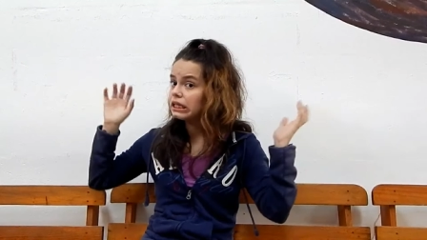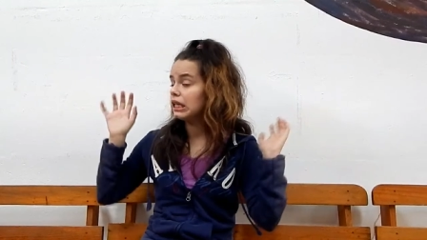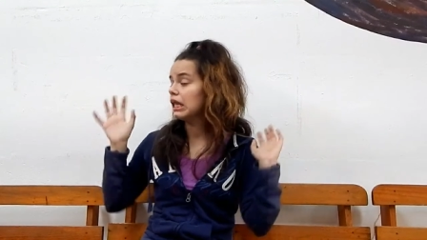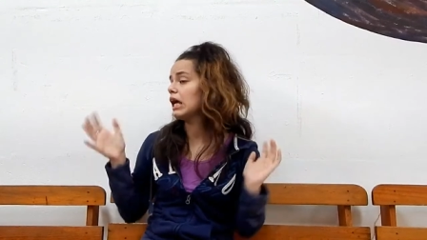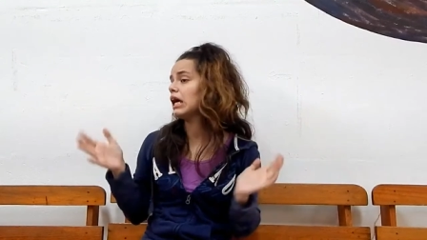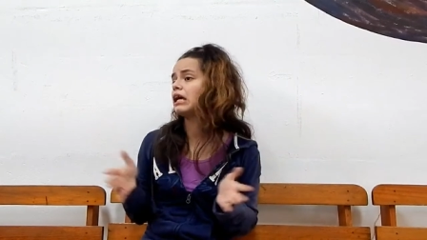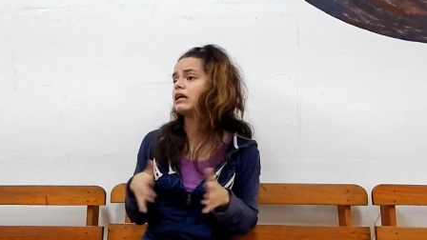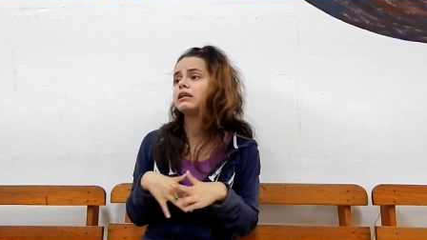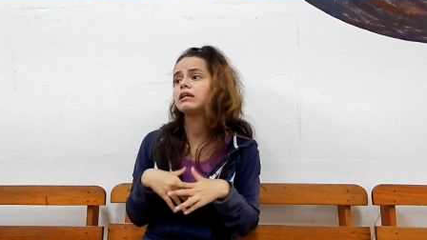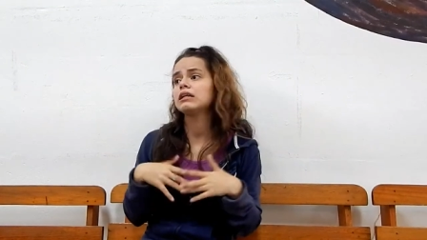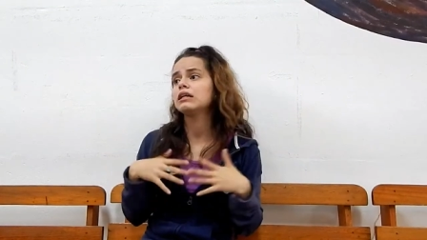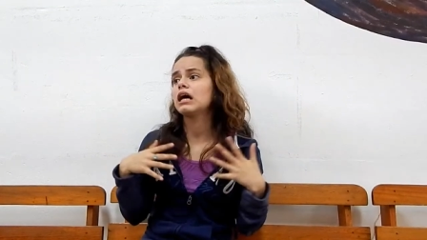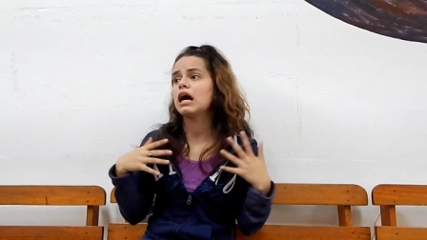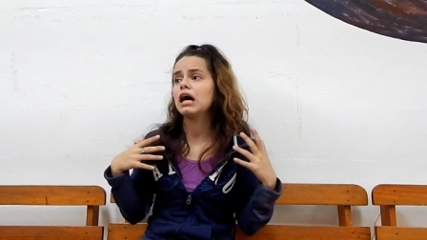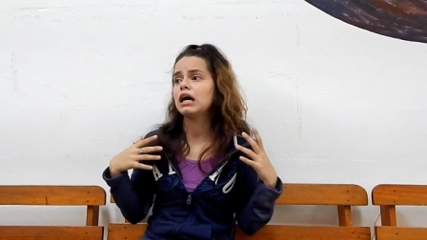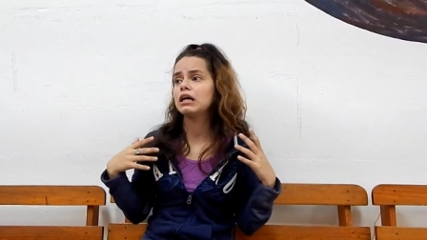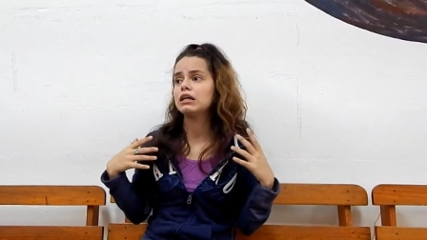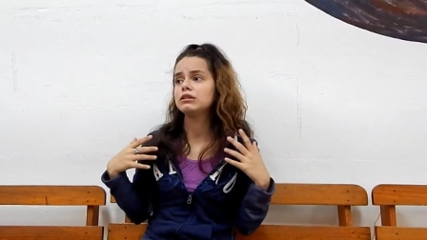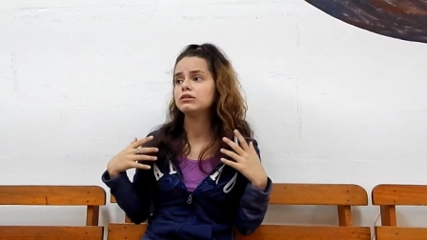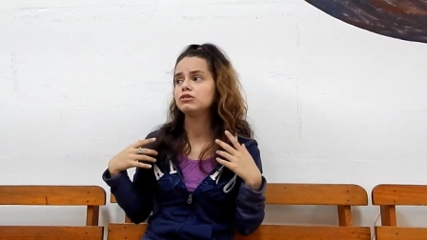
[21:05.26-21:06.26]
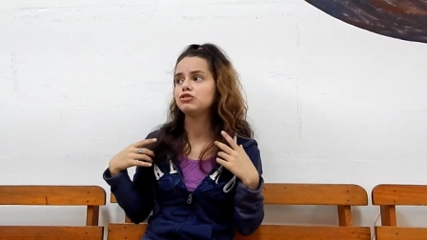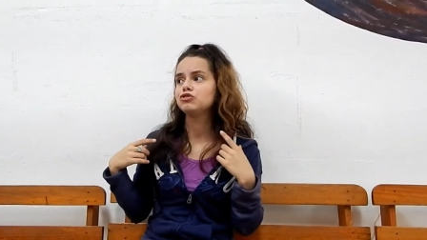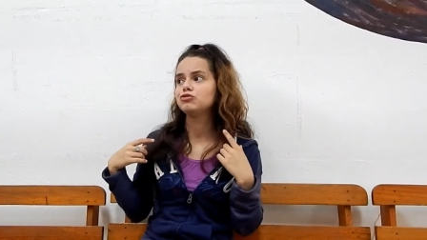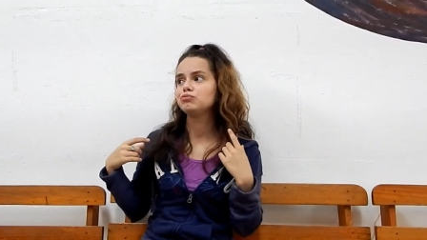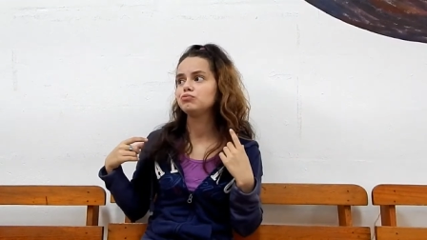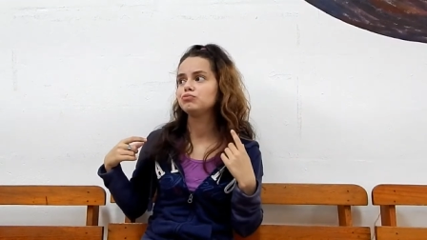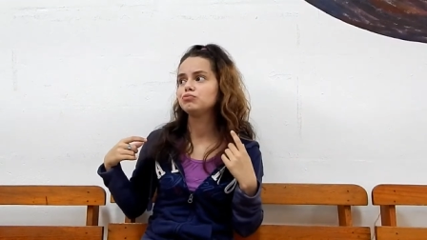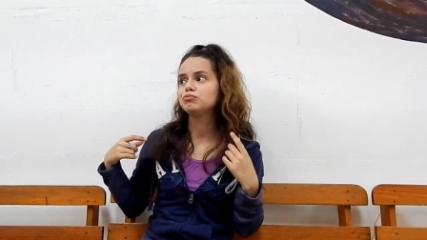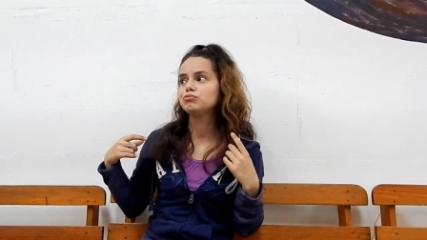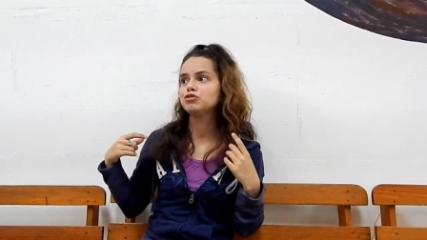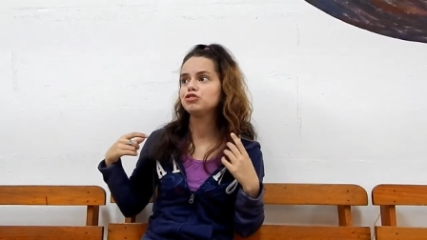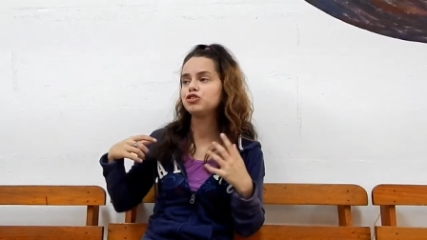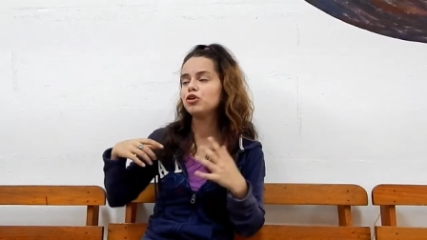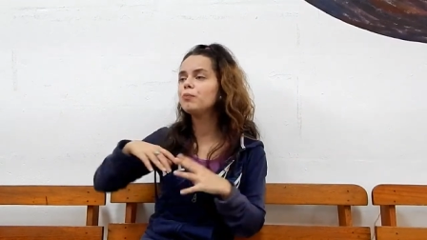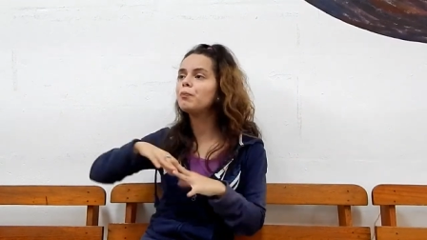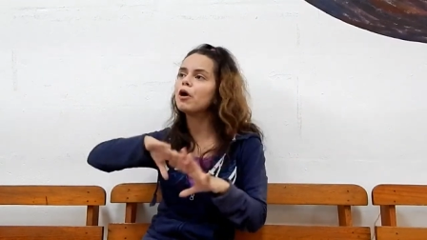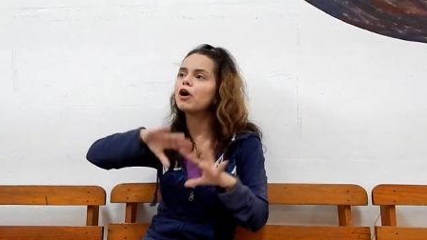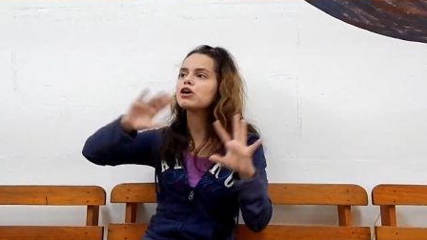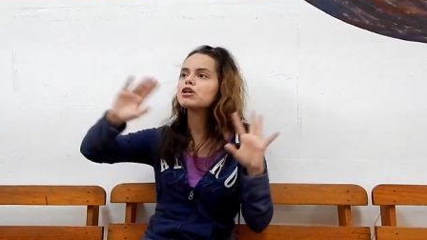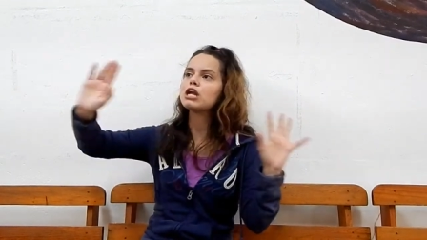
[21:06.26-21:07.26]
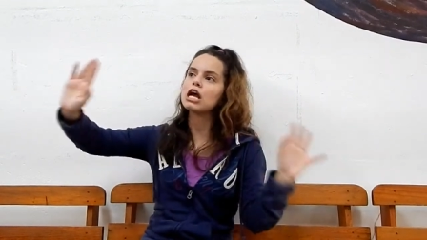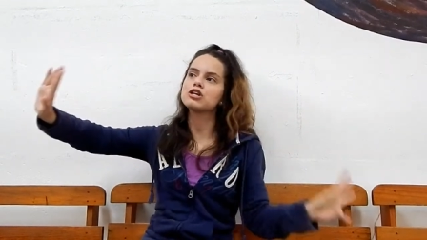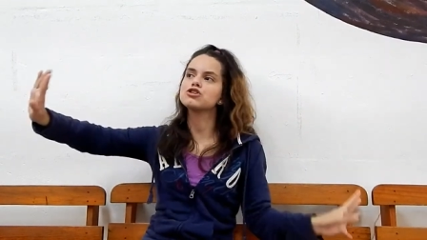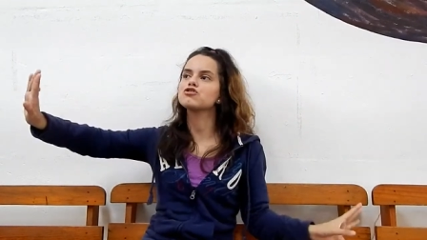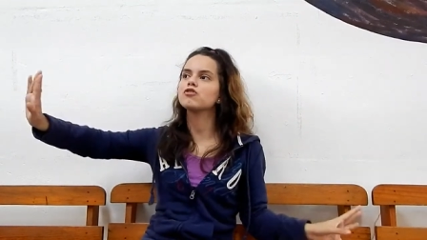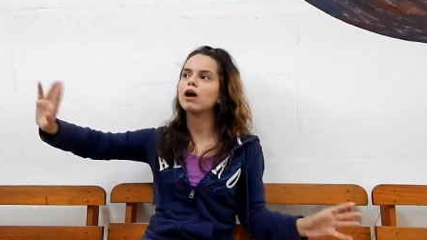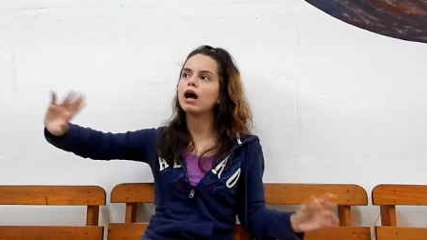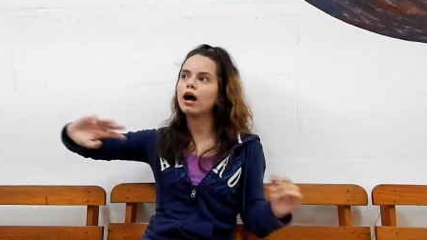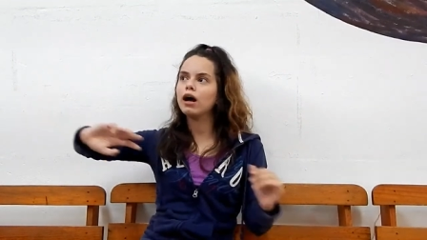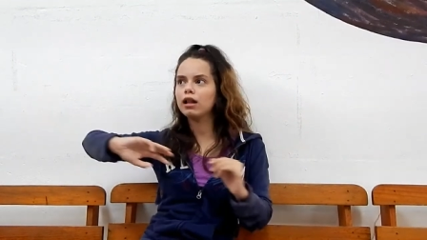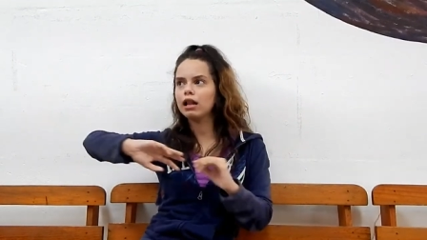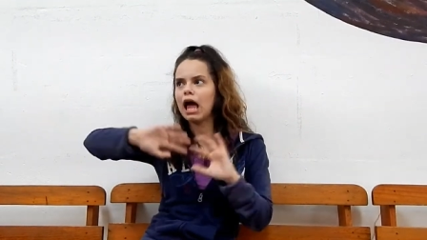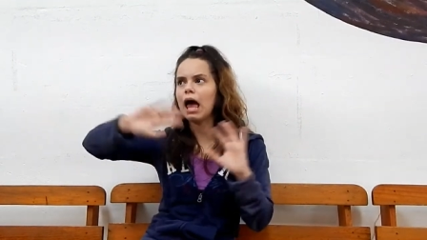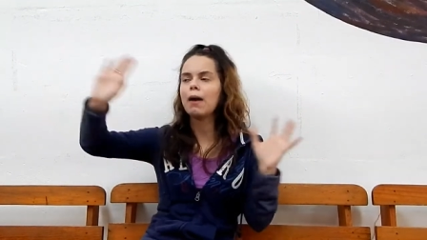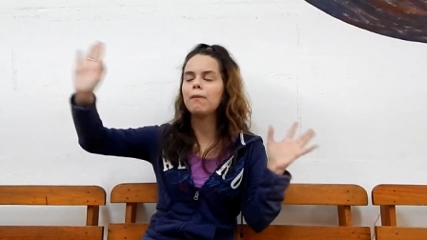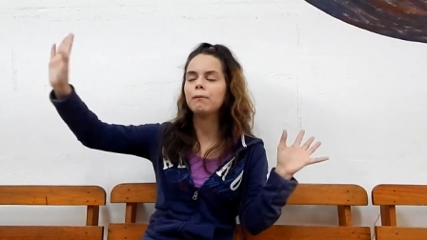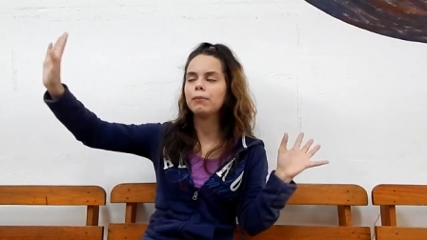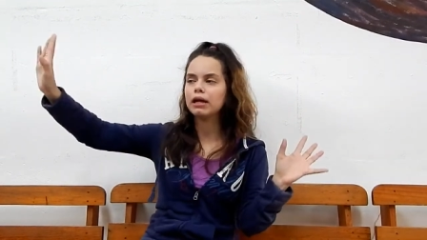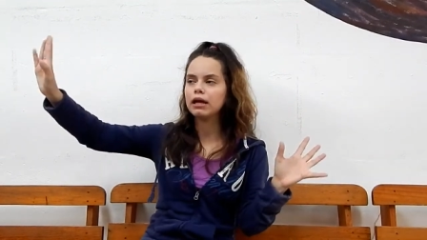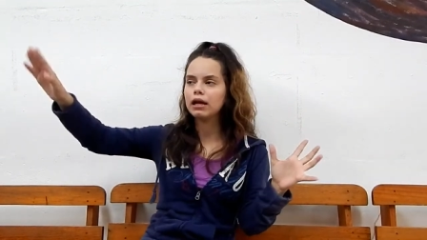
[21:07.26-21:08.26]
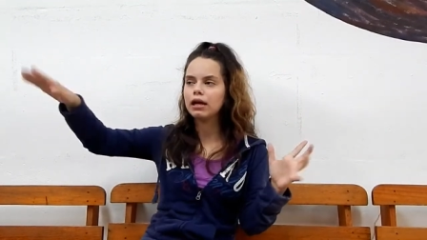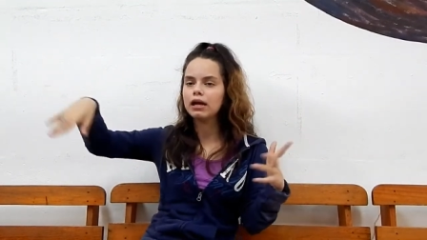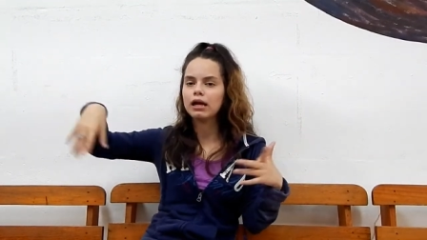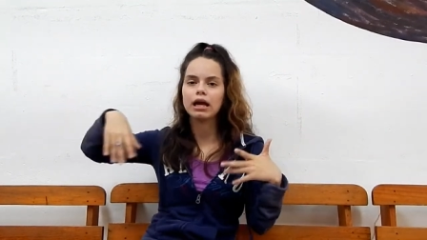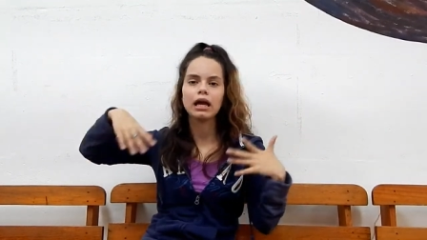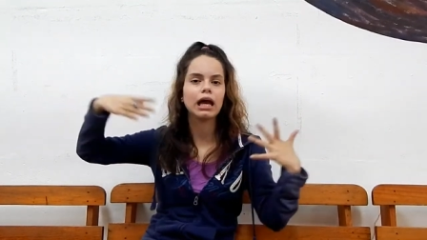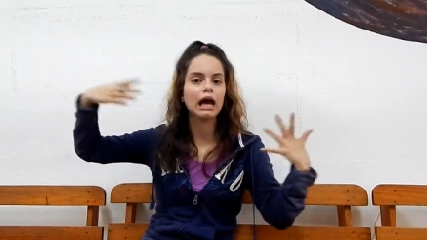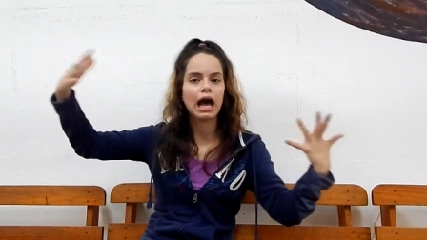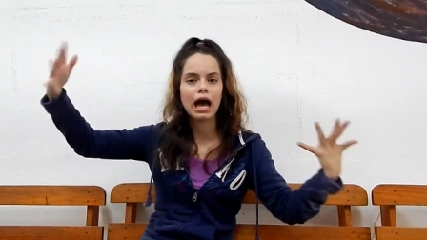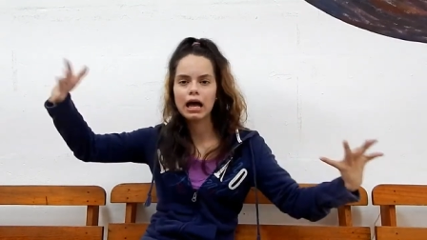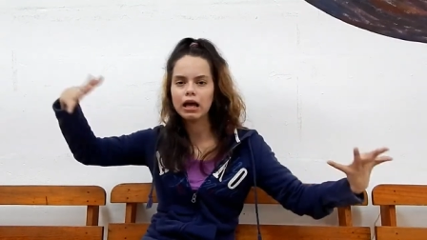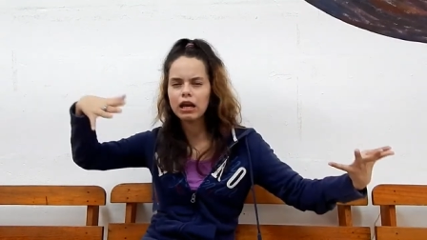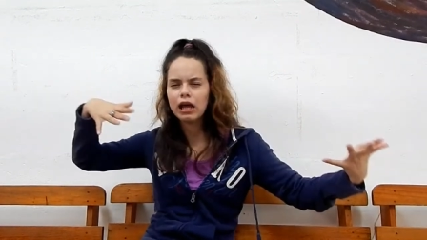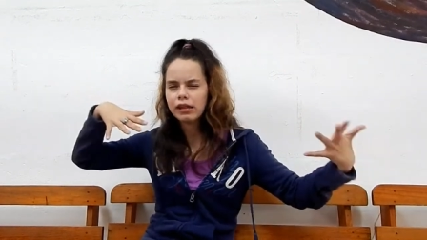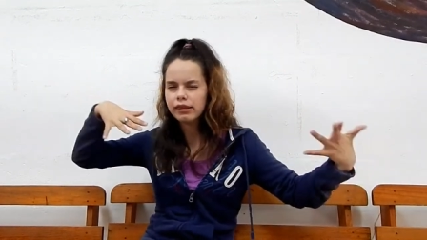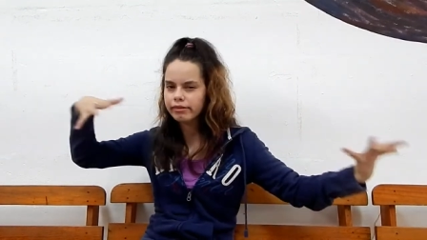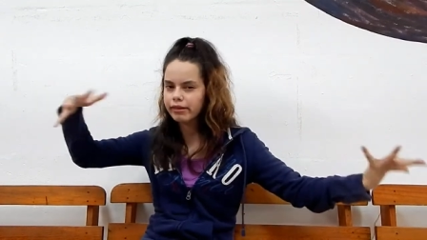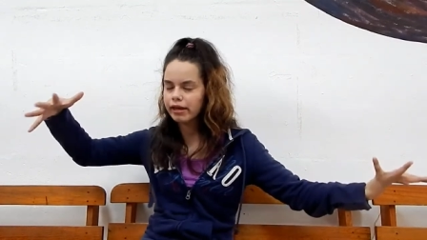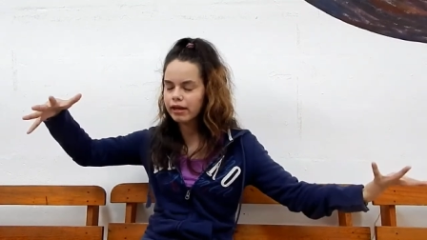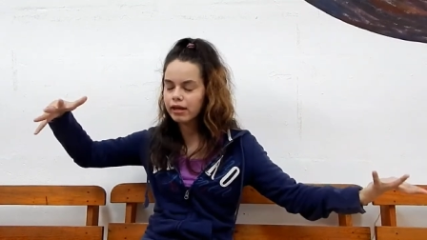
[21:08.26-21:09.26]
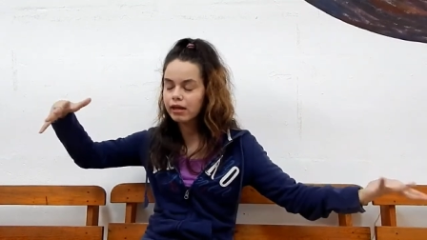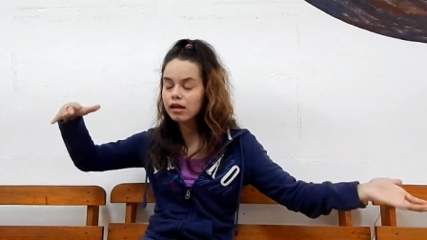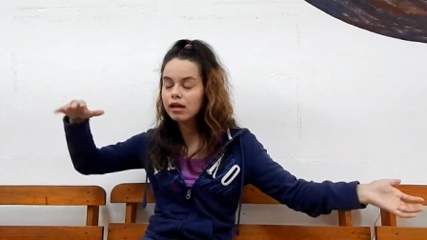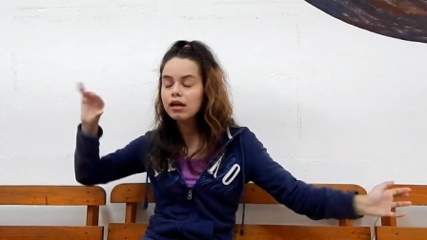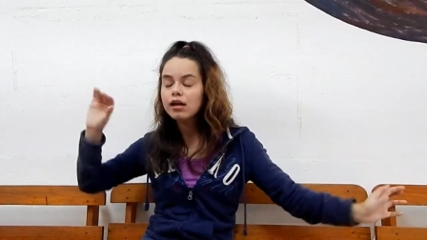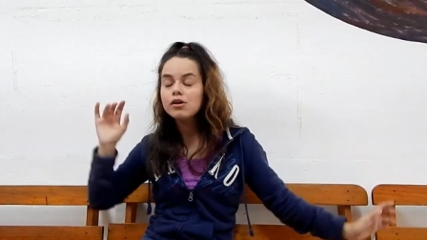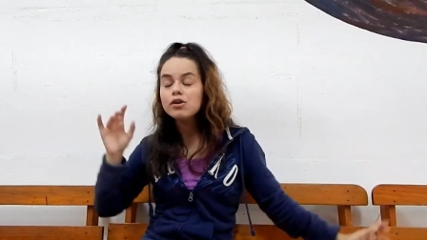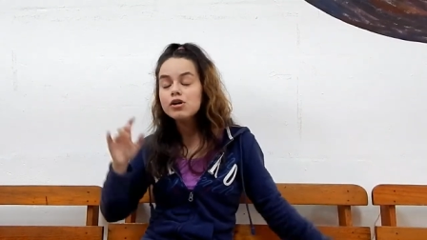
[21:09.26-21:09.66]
than a supernatural epic kind of thing